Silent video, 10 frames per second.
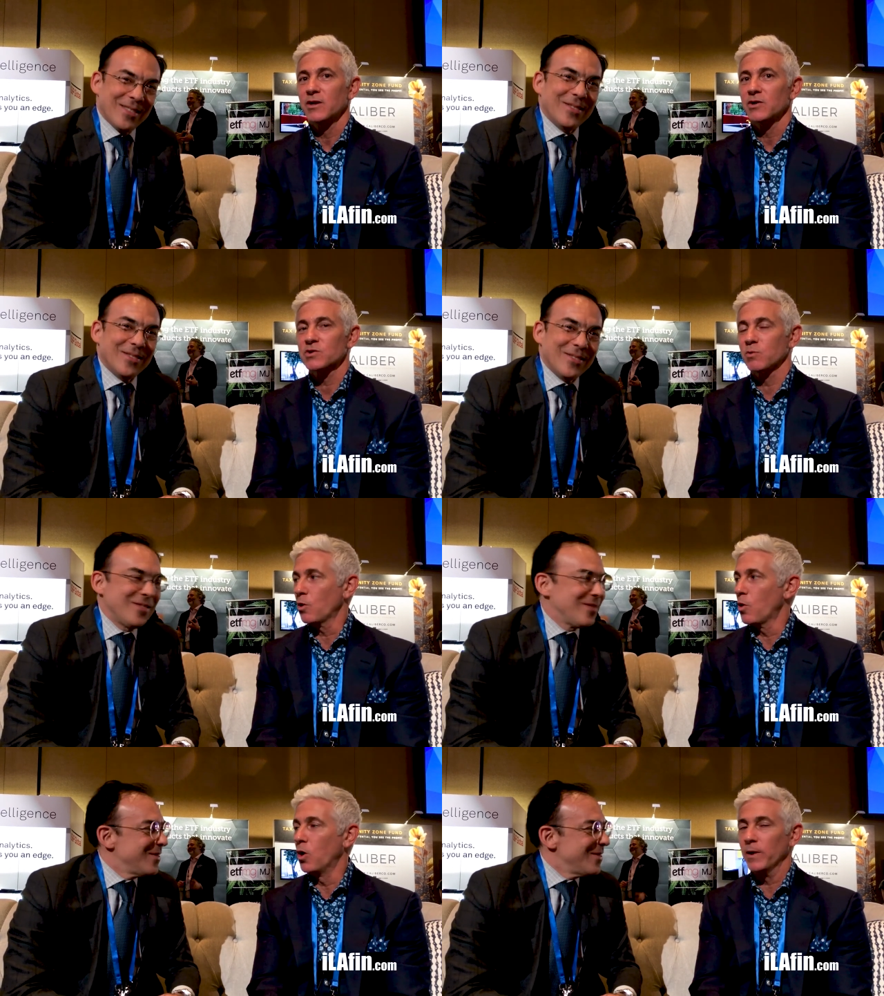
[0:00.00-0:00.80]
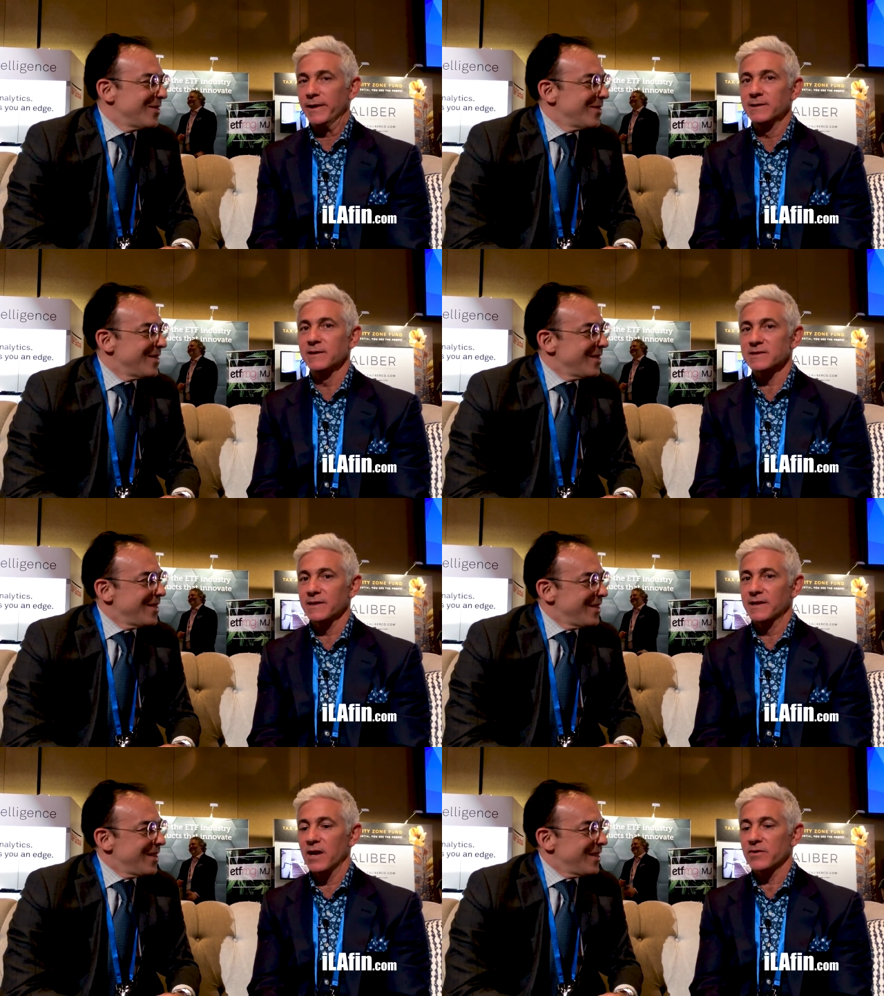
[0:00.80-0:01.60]
Speaker 1: so we're all in this
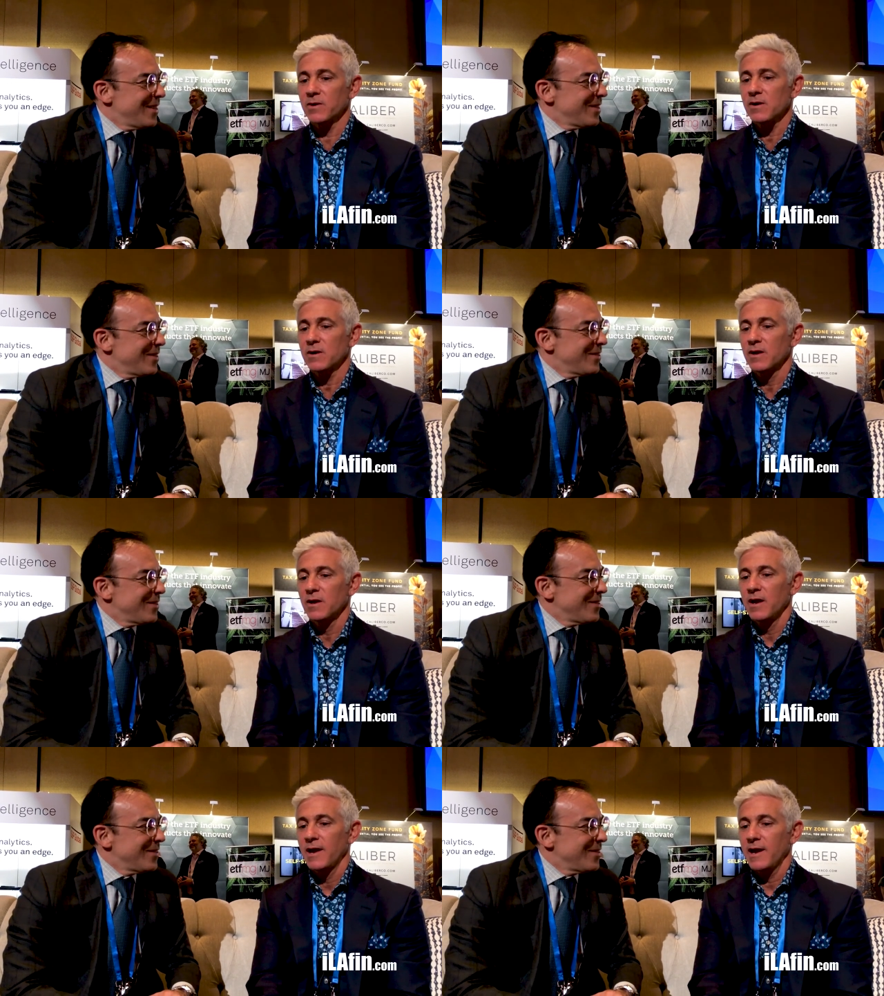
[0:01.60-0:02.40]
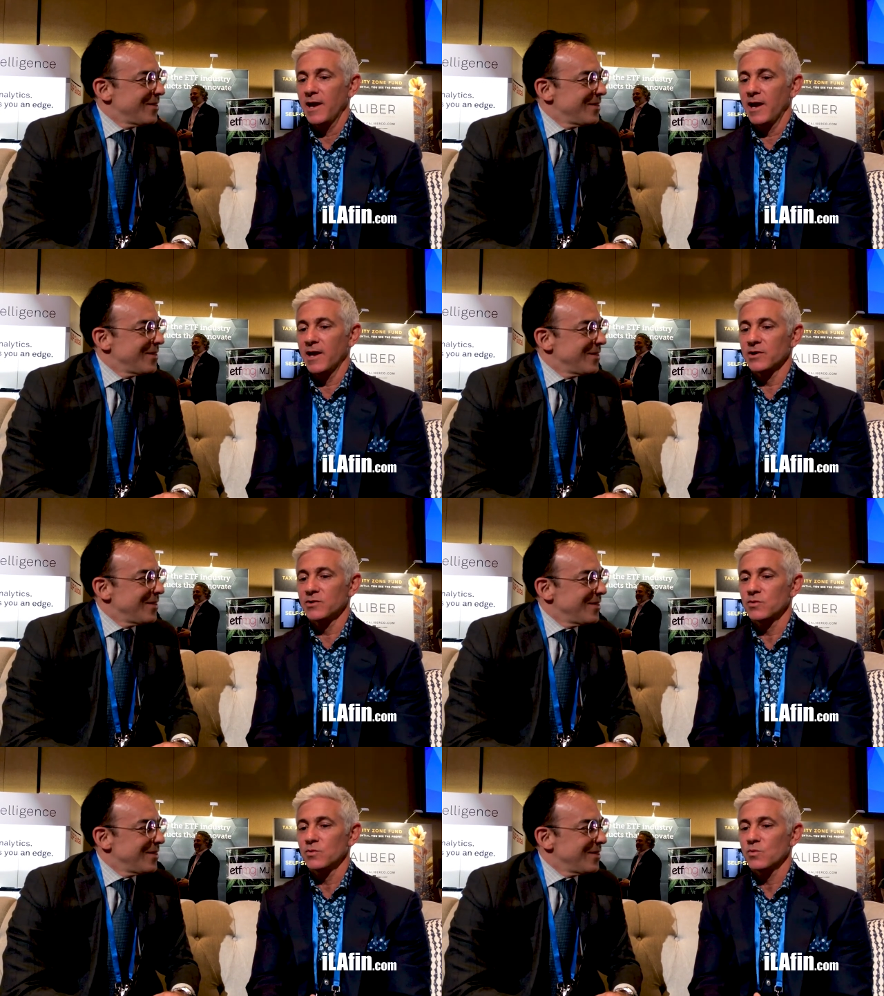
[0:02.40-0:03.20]
together,
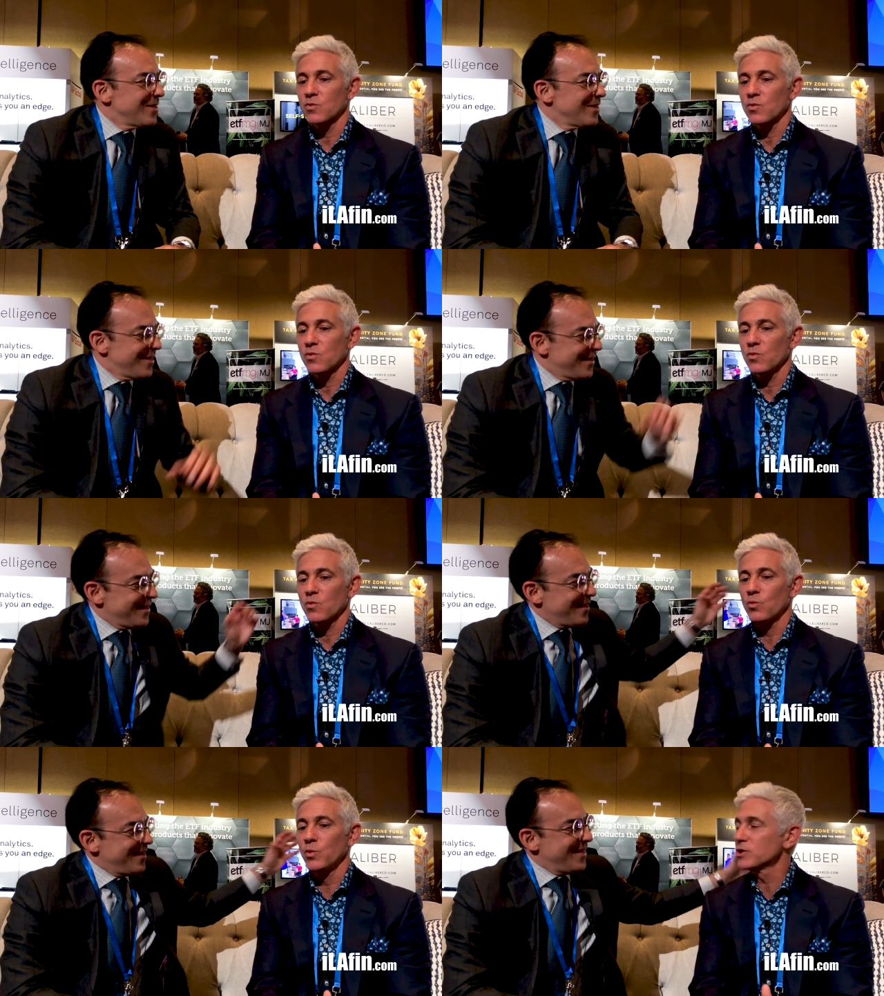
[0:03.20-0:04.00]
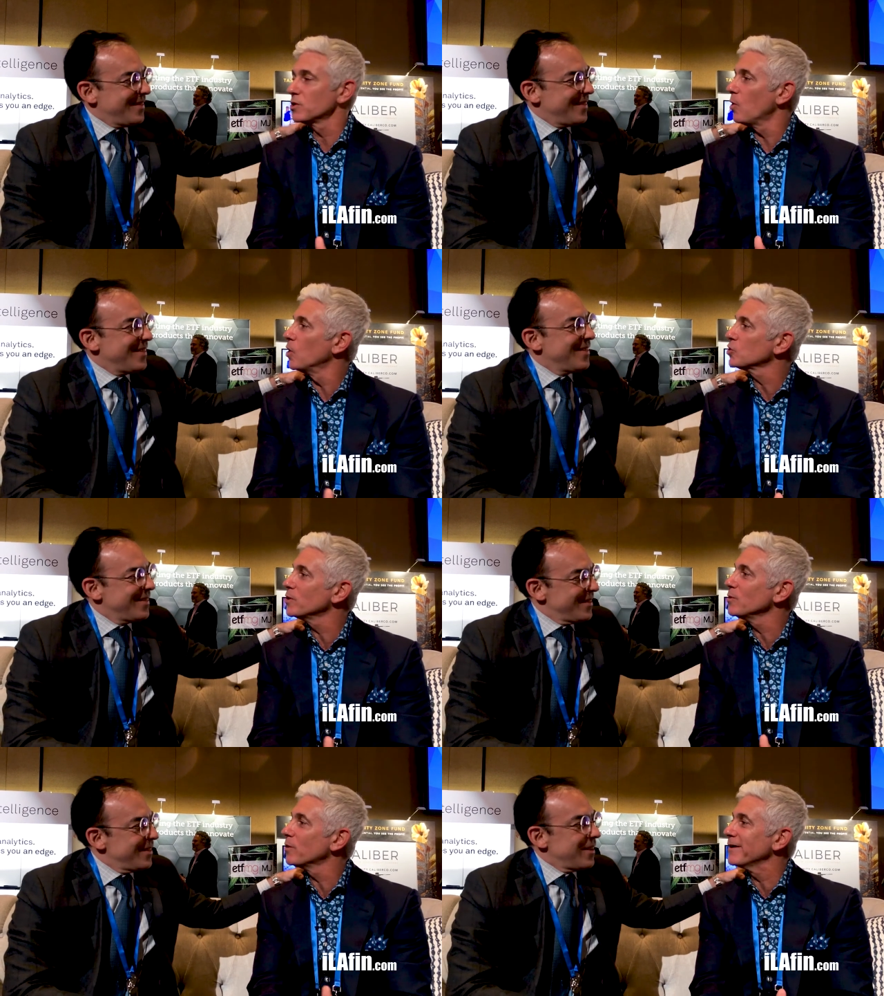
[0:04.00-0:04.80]
and we should all
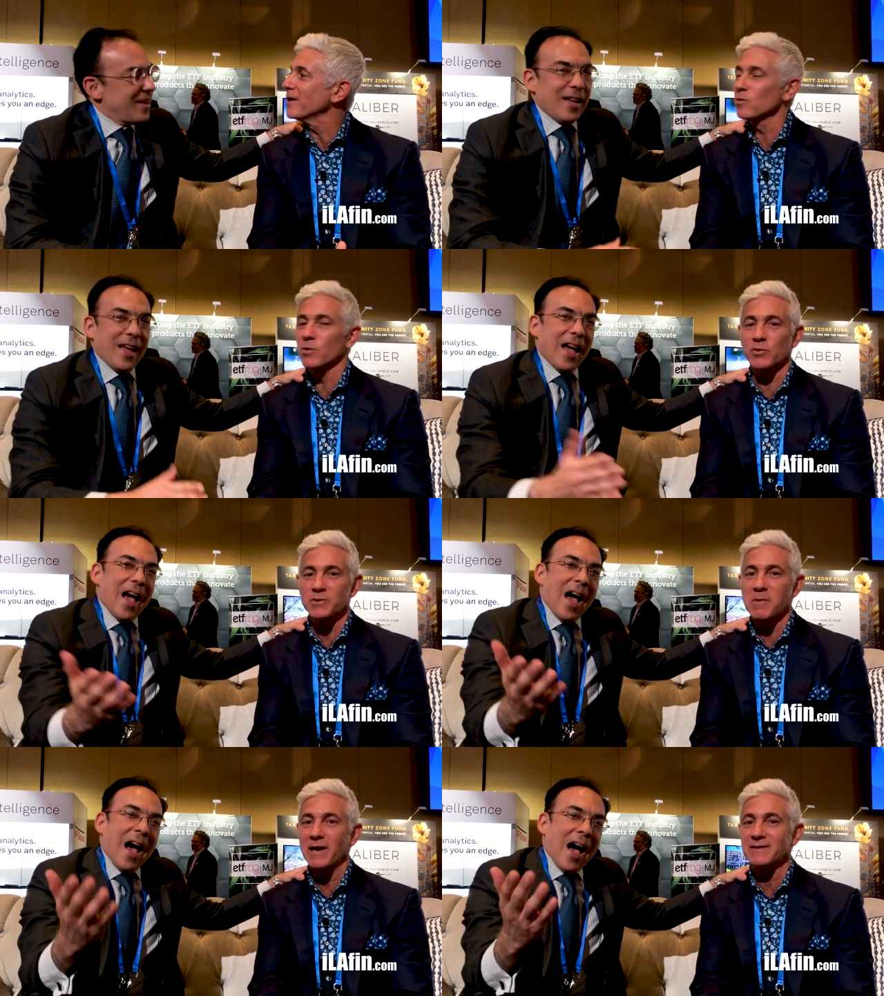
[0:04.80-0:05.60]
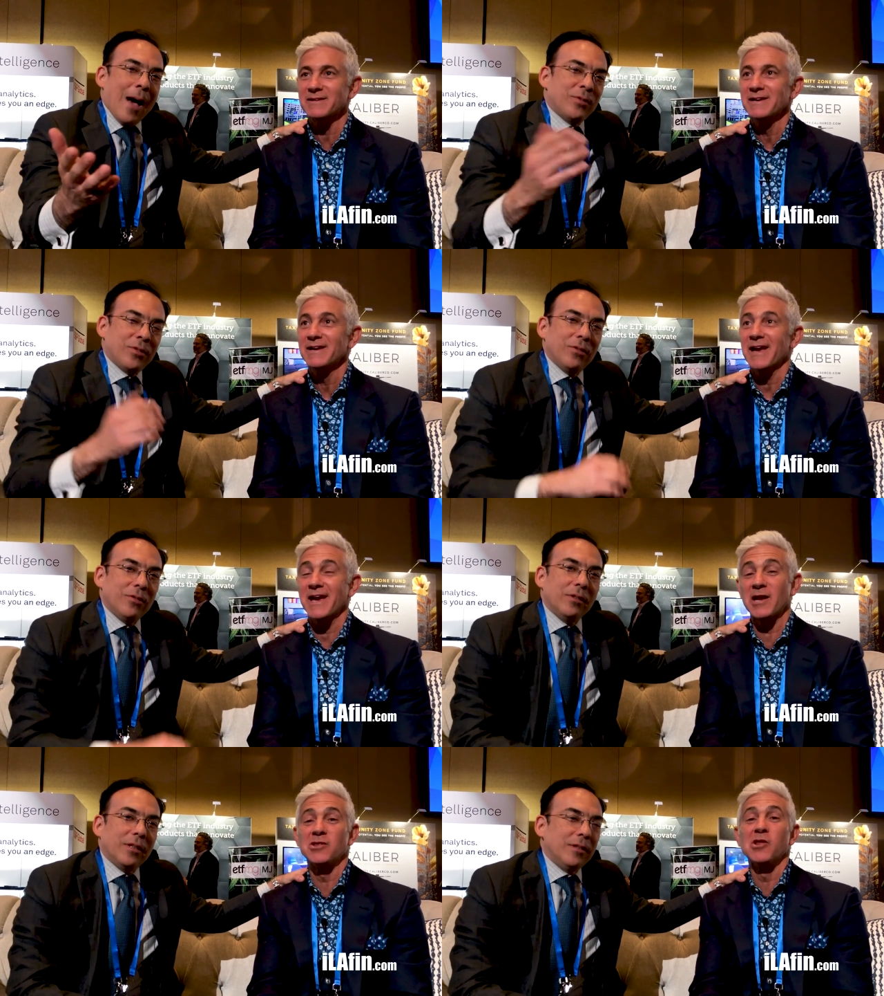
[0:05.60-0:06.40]
treat one another with respect.
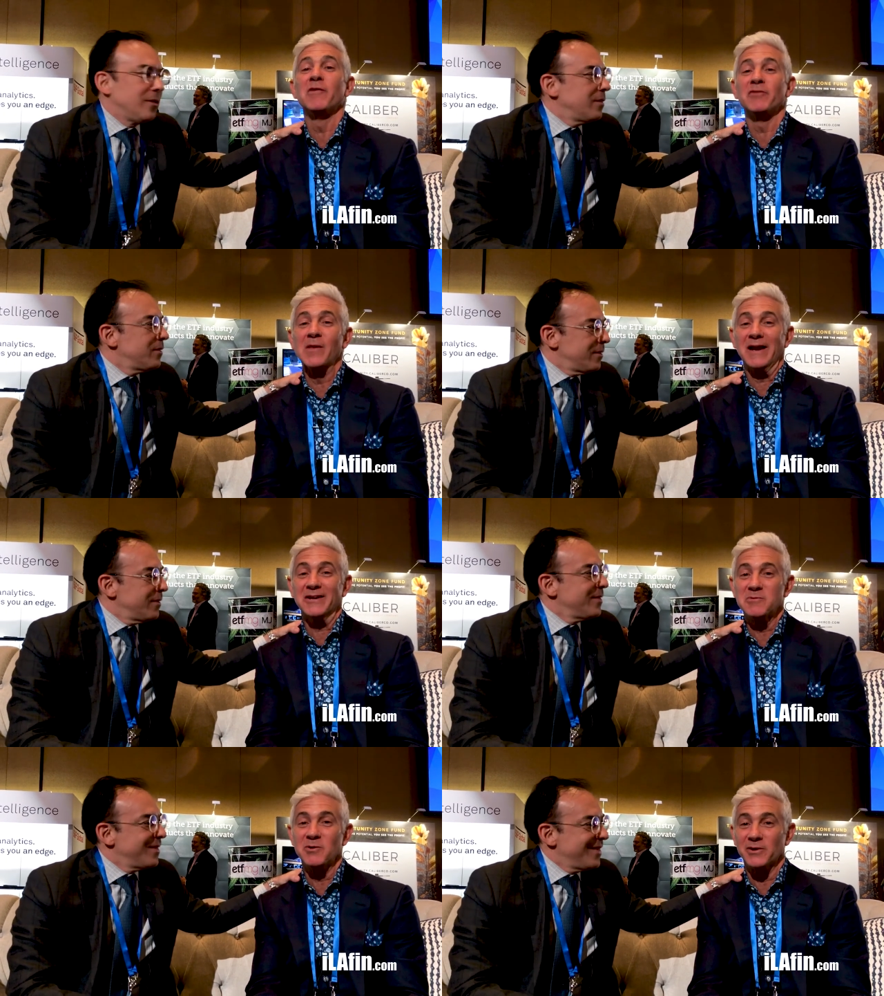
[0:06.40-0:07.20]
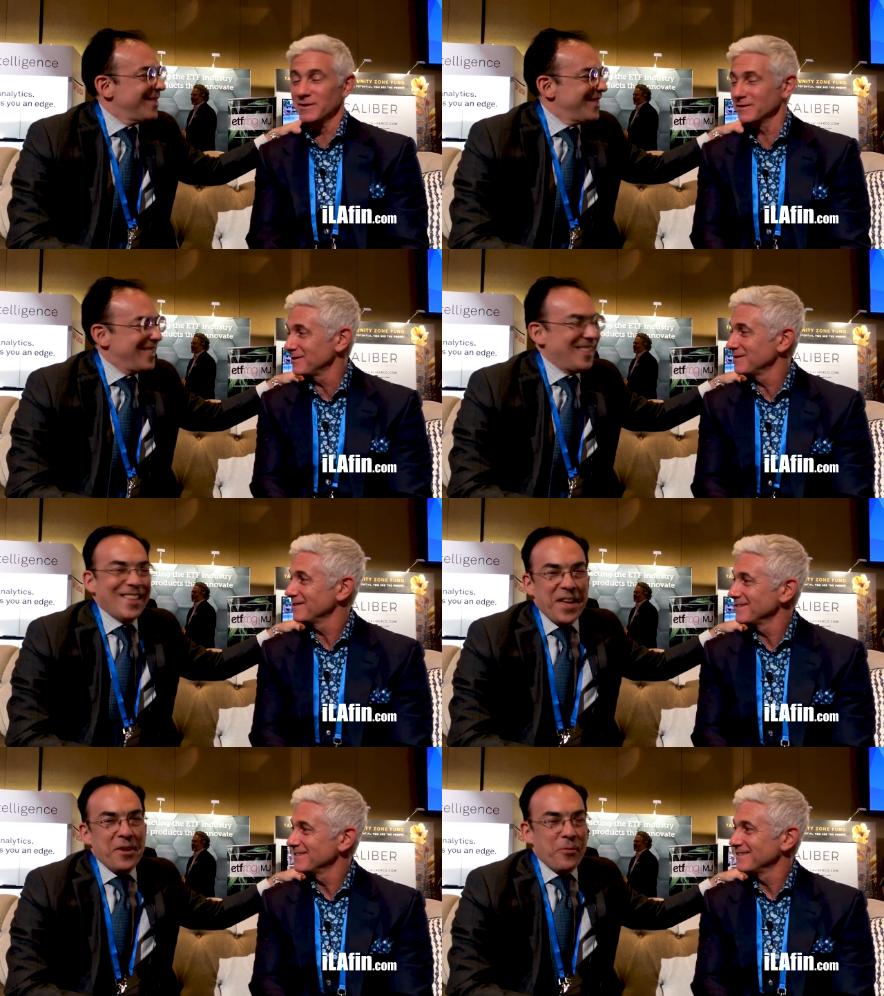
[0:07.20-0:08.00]
Speaker 2: Absolutely. And I
Speaker 1: love the Latin community.
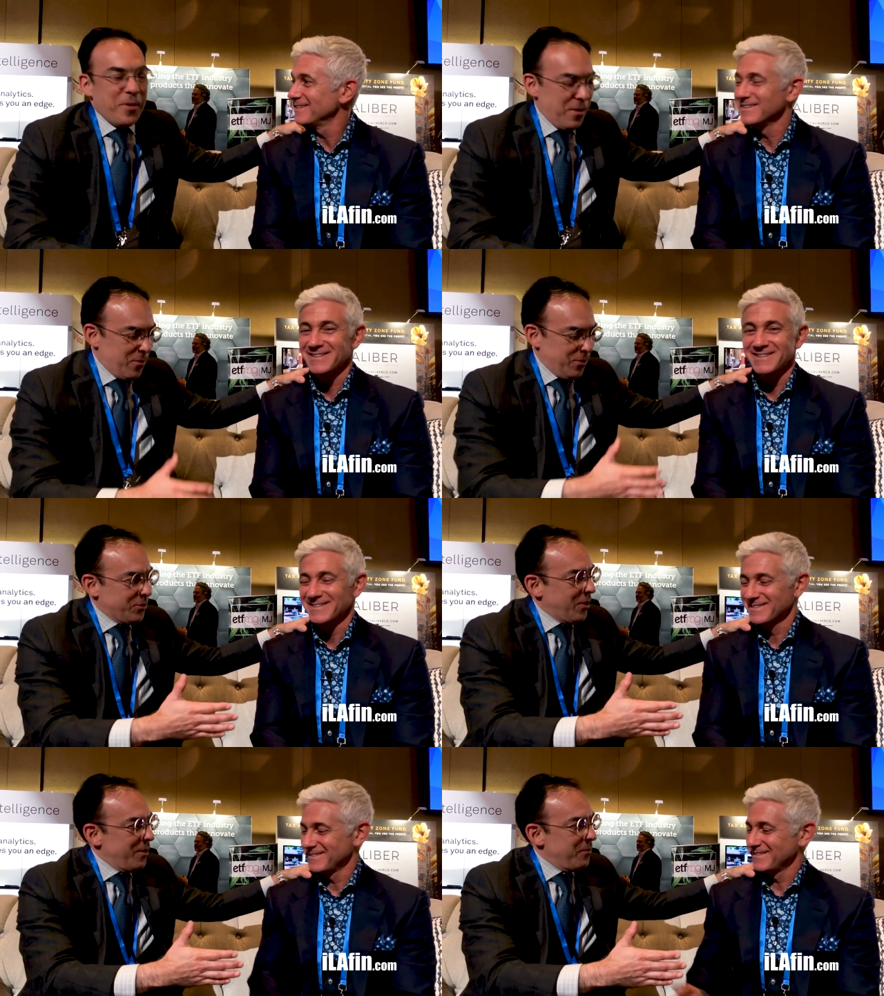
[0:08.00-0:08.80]
Speaker 2: Thank you very much, Ron.